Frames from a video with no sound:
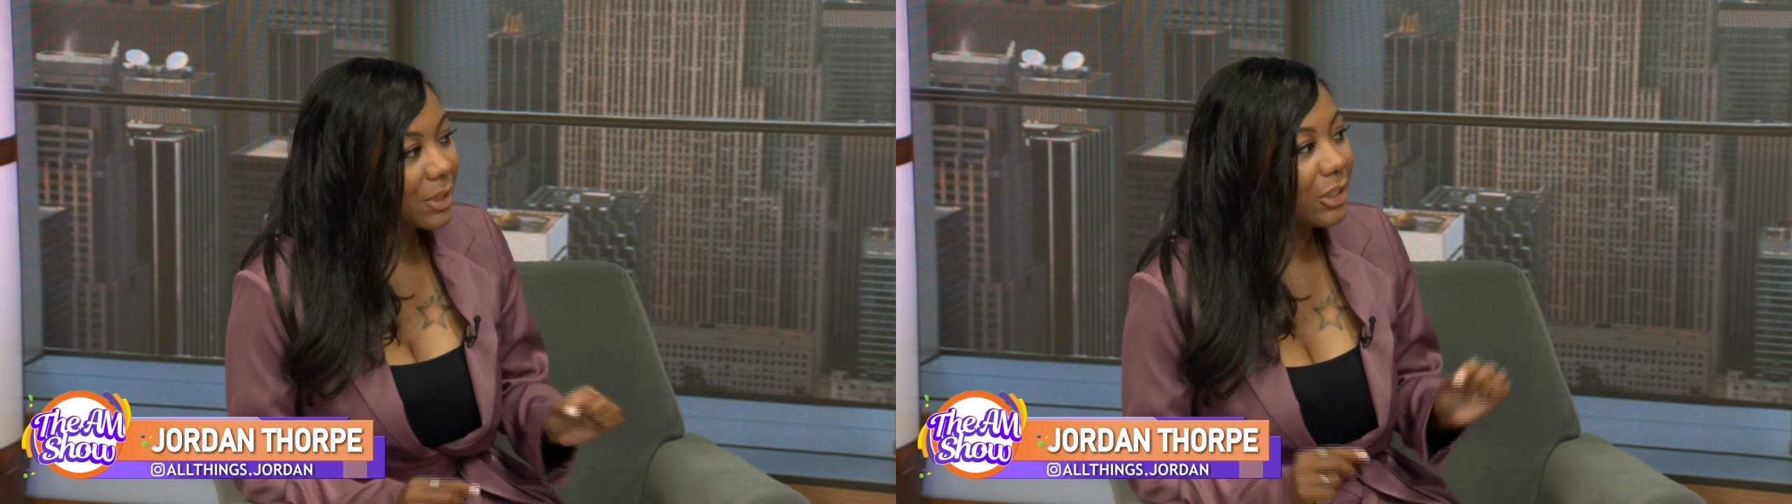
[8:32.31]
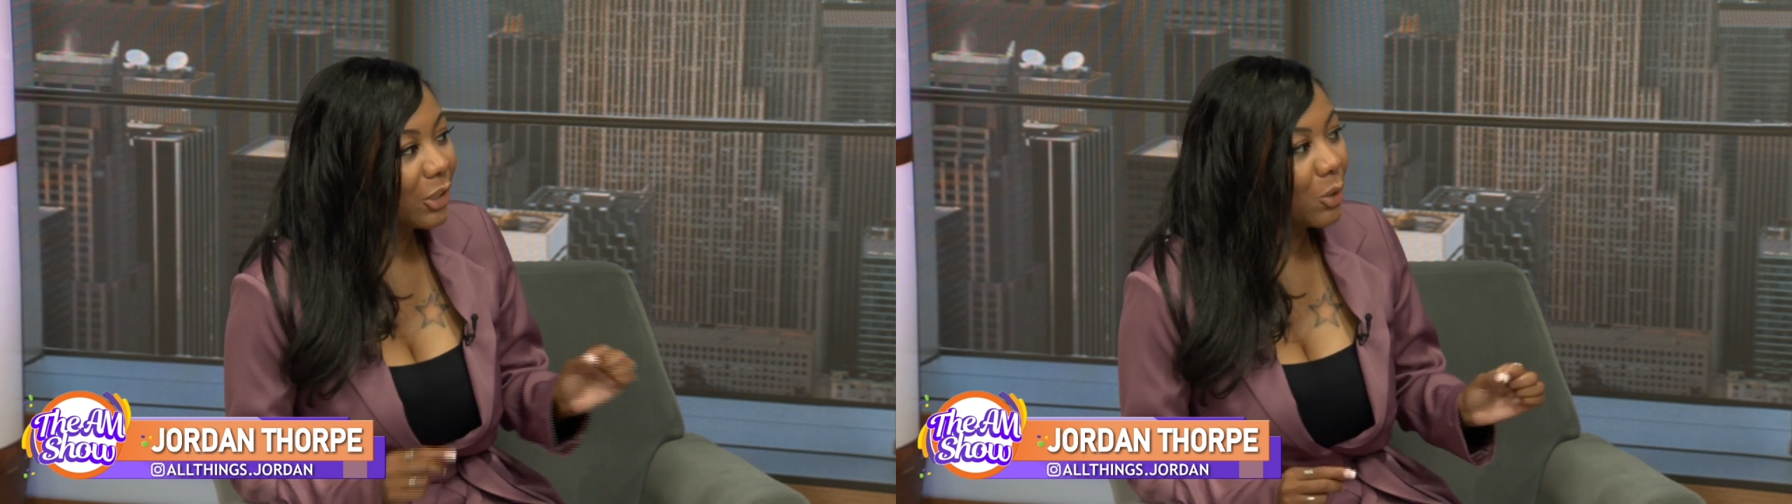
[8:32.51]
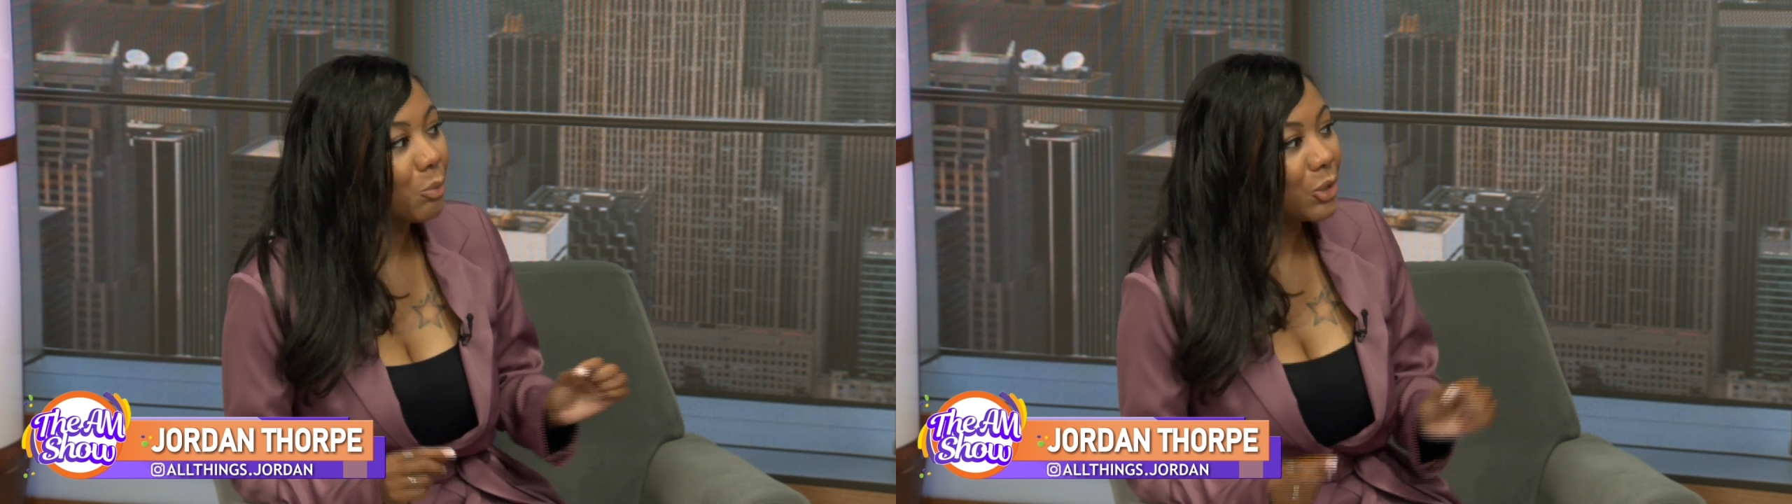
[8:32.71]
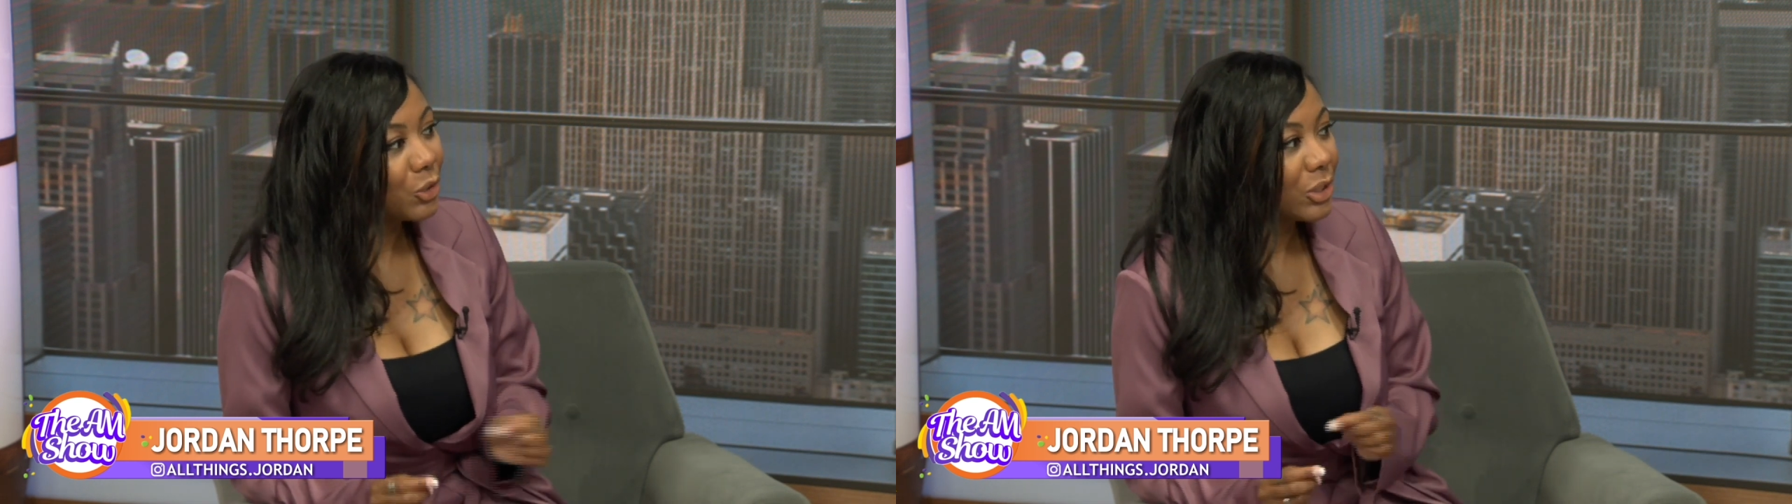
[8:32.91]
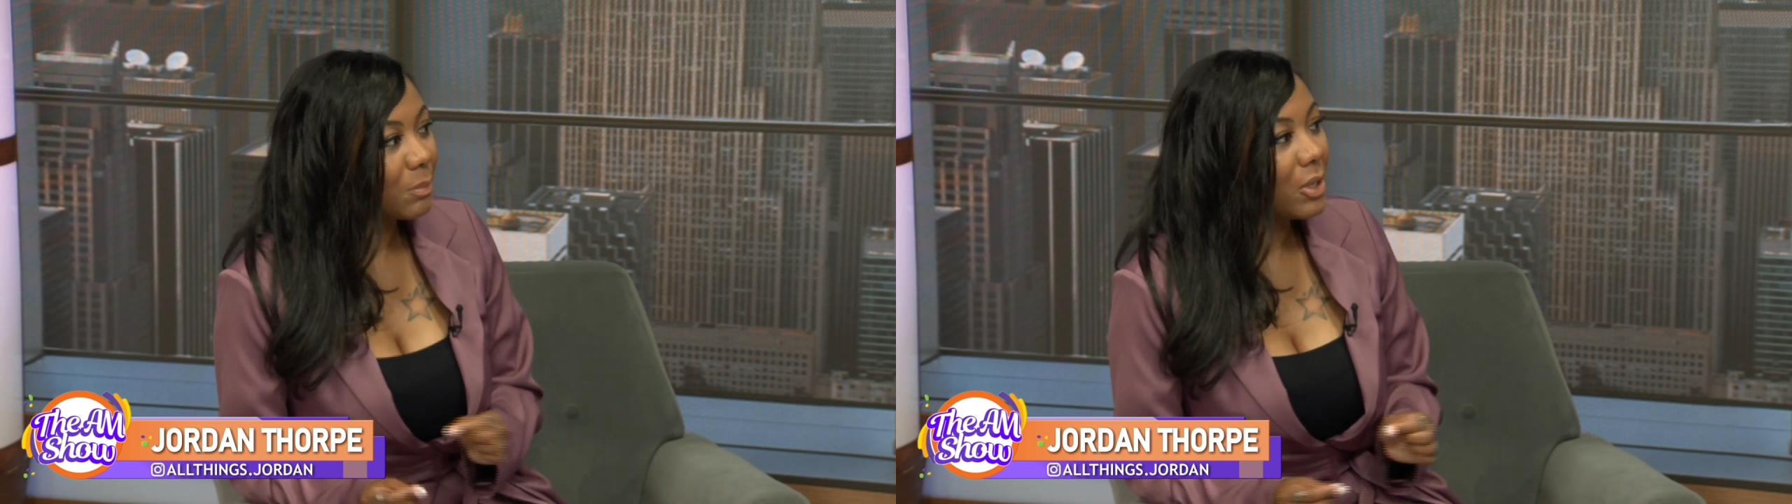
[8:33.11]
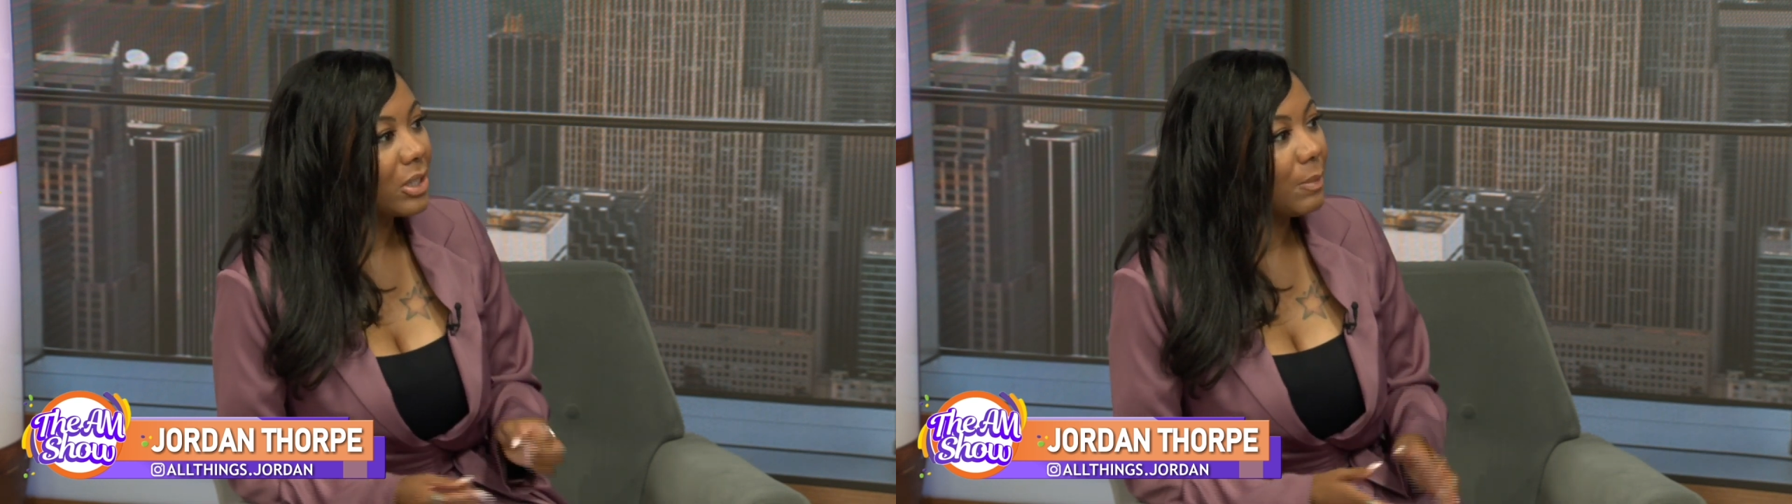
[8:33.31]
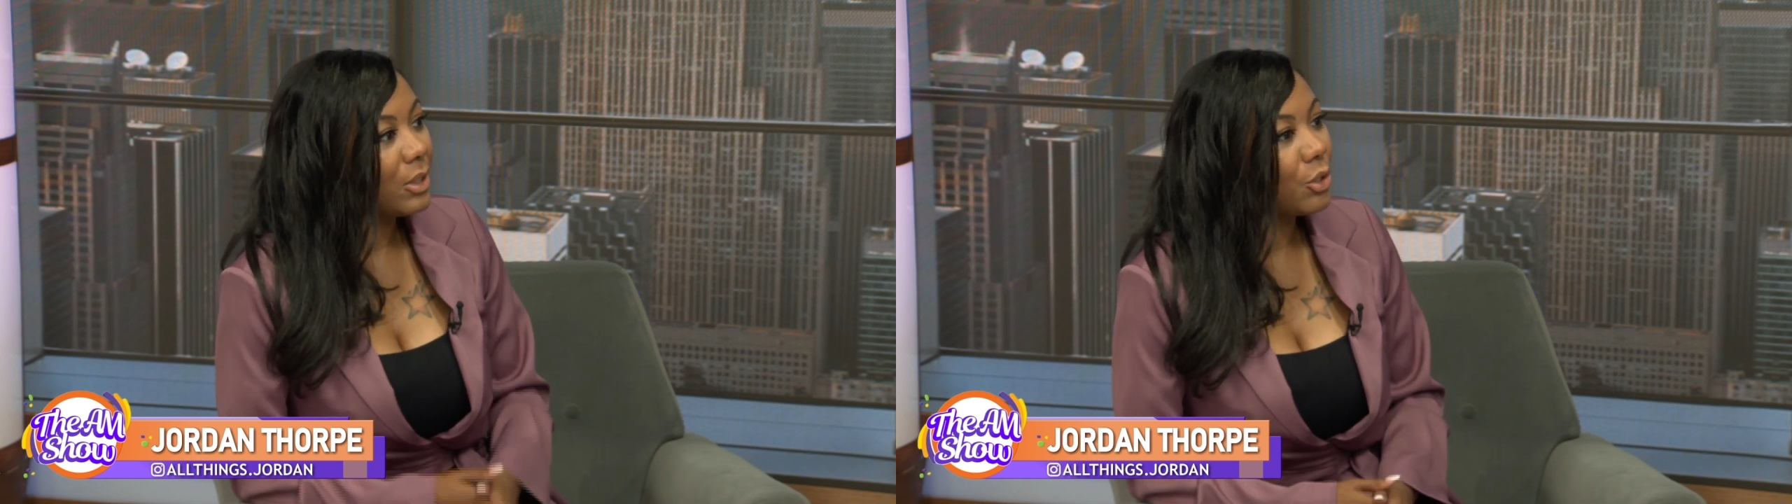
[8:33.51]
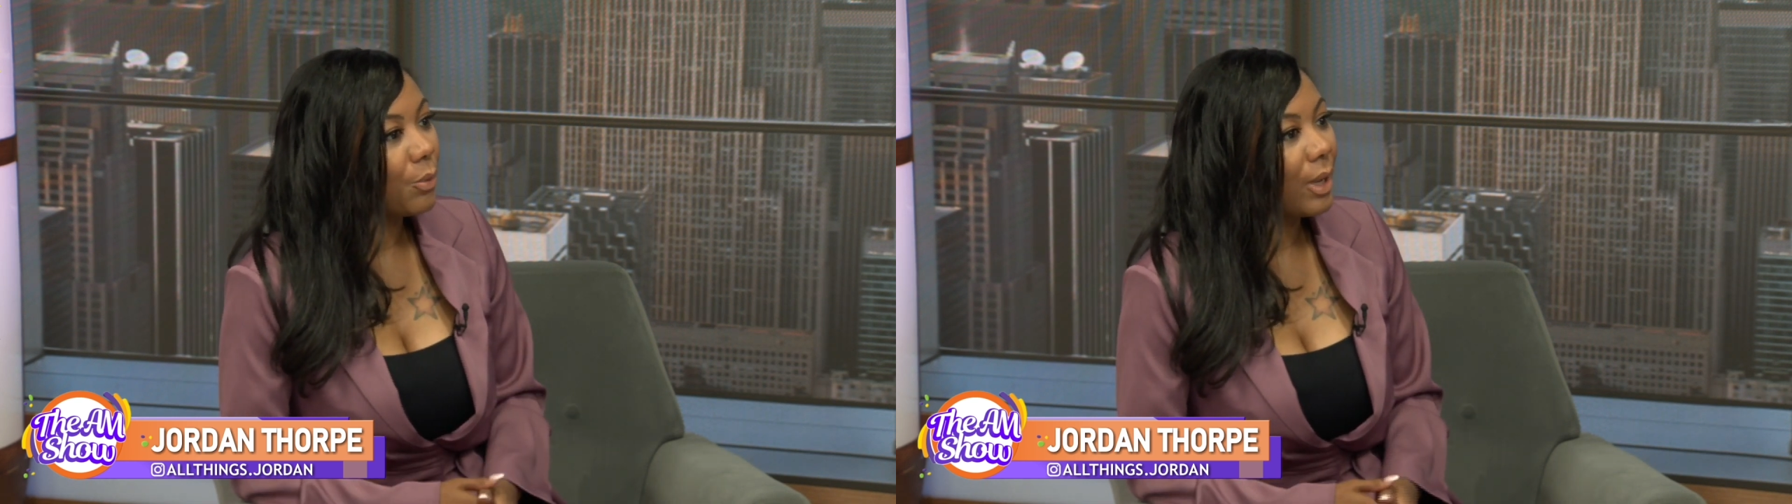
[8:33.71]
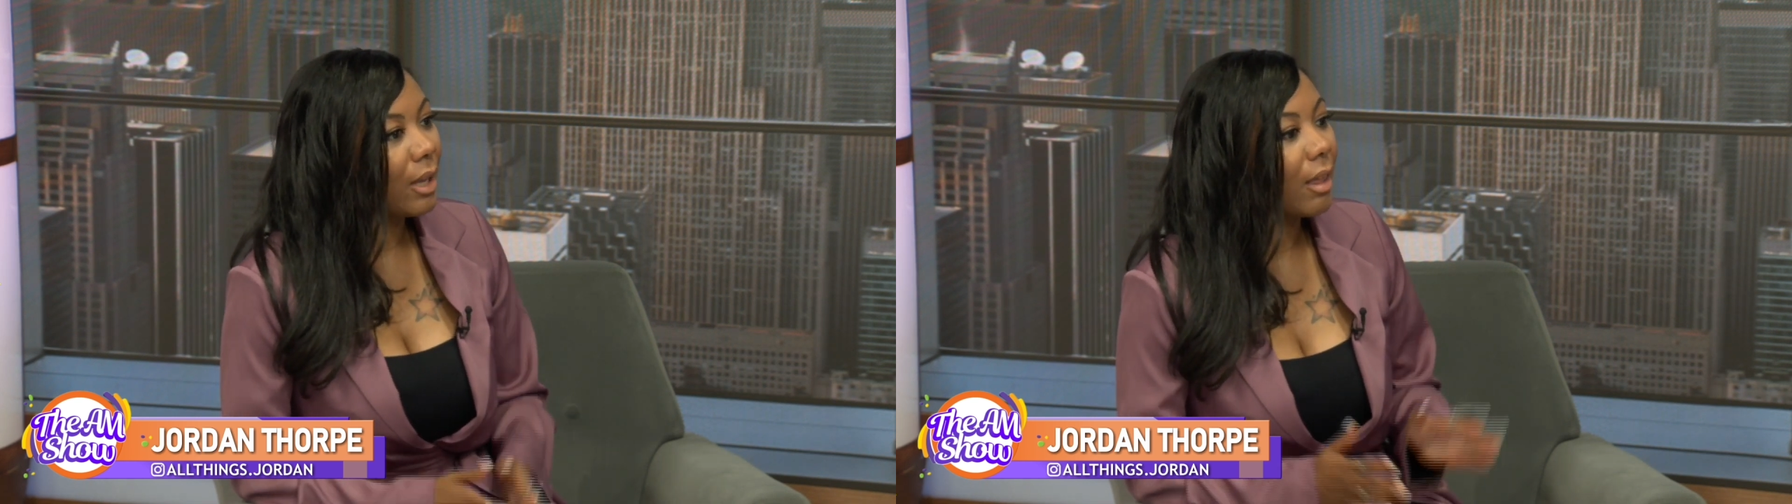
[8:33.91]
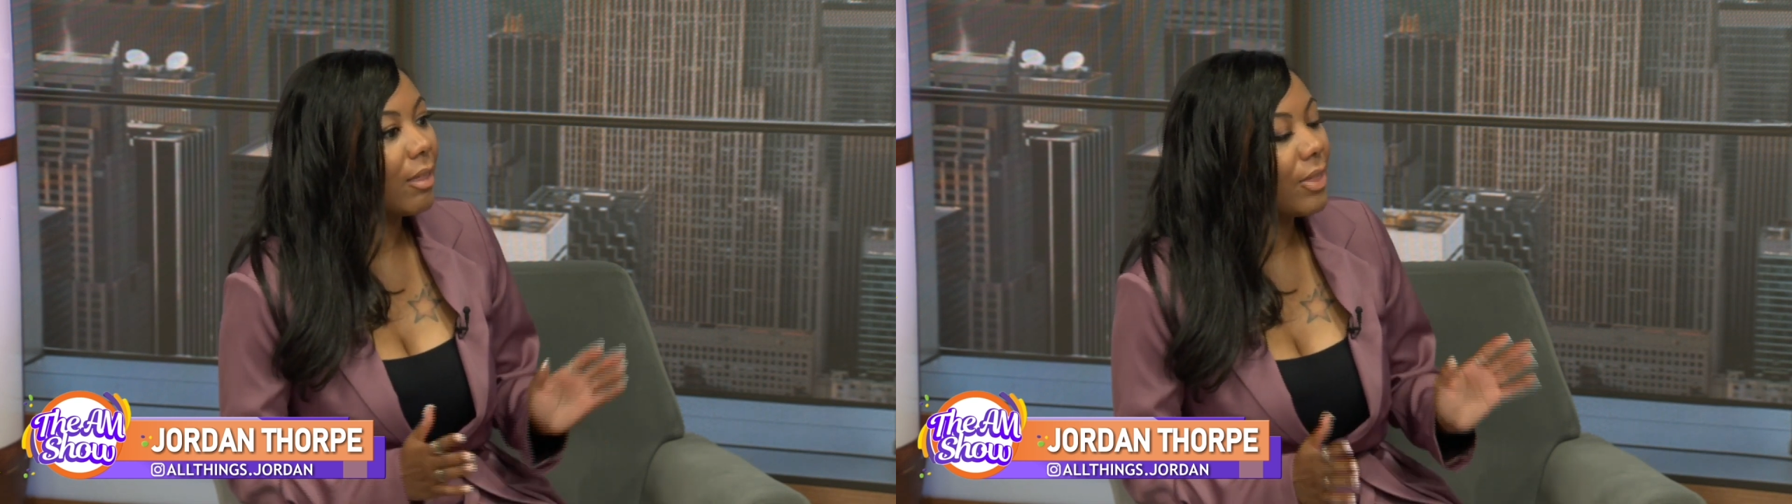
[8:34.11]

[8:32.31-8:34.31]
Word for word: clear on what you're supposed to be doing, yeah.